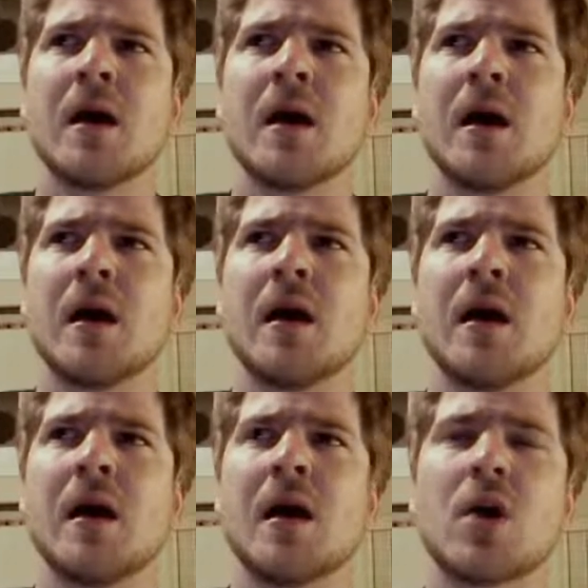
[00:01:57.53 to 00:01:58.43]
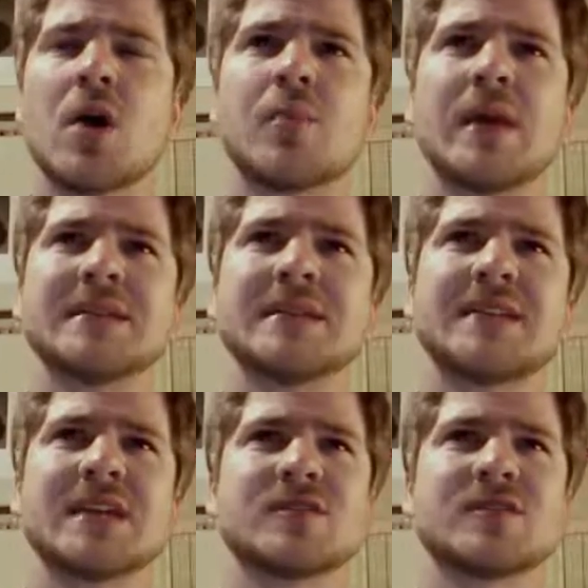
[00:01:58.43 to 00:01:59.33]
our brand
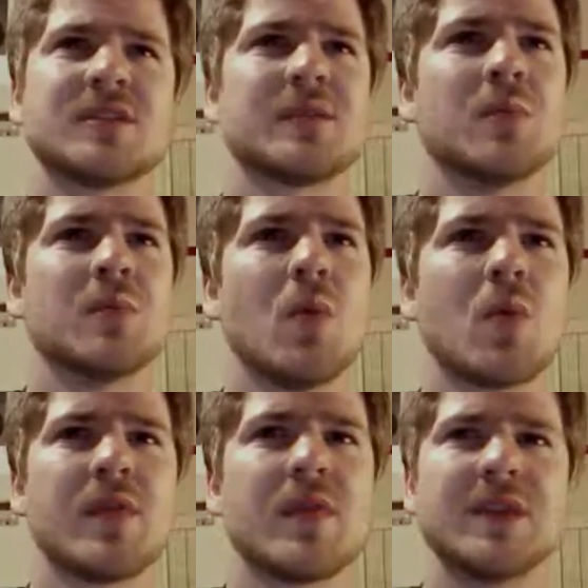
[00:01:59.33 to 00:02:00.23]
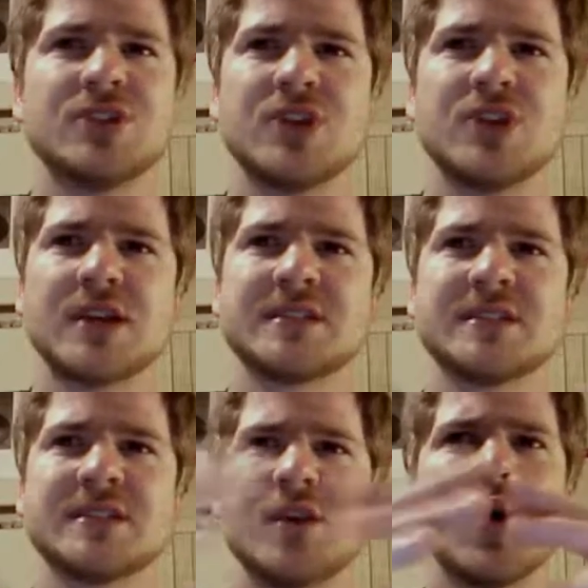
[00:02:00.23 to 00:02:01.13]
stands for something more than
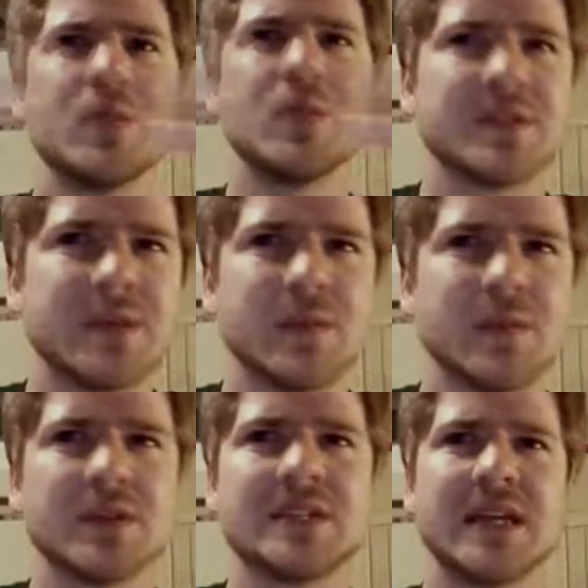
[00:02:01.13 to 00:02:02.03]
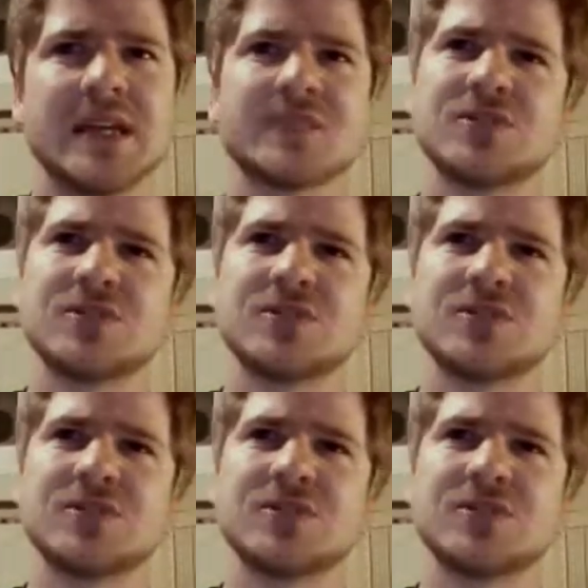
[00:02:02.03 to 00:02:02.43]
just homeless people. It stands for